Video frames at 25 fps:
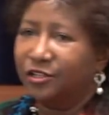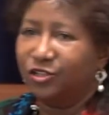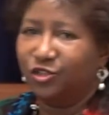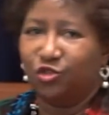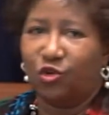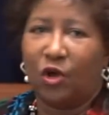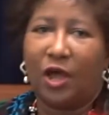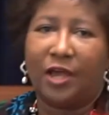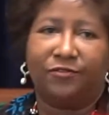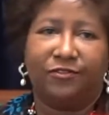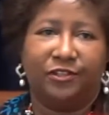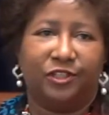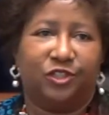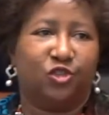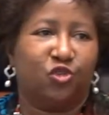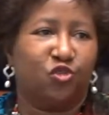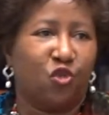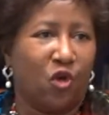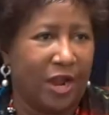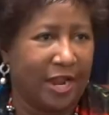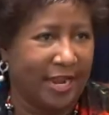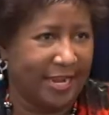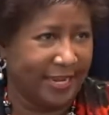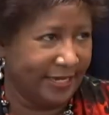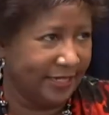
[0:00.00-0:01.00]
to drive a
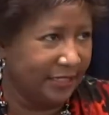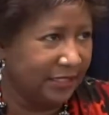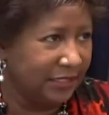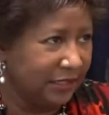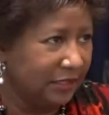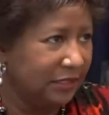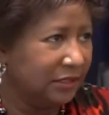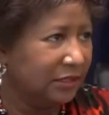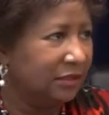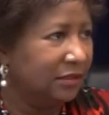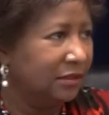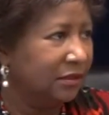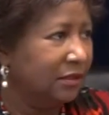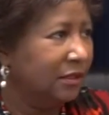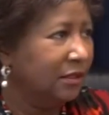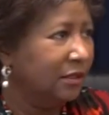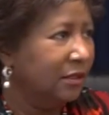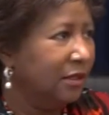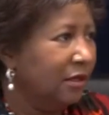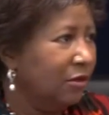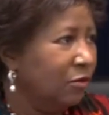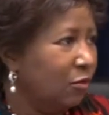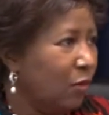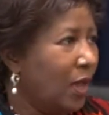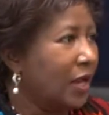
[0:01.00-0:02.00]
train.
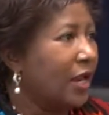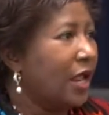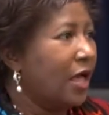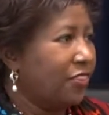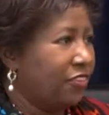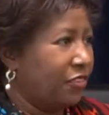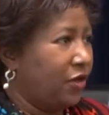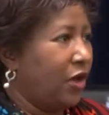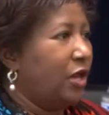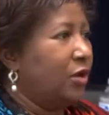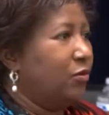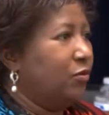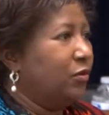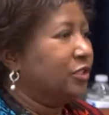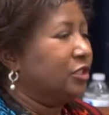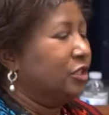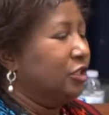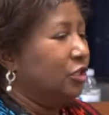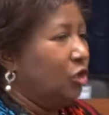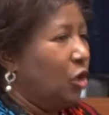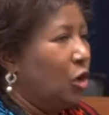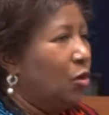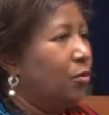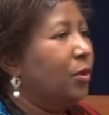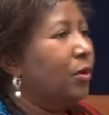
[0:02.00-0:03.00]
While I thought it was
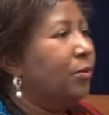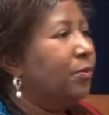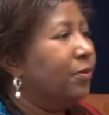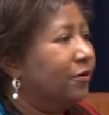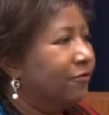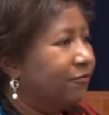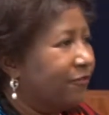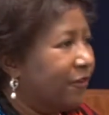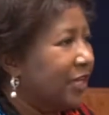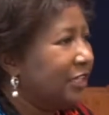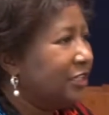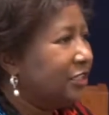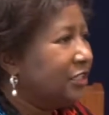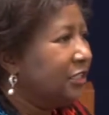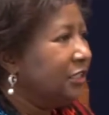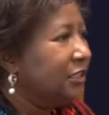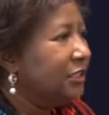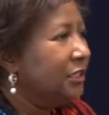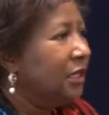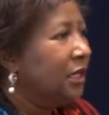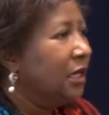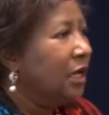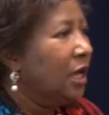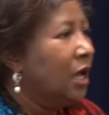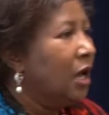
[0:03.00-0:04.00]
a noble
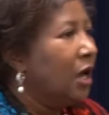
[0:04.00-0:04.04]
profession,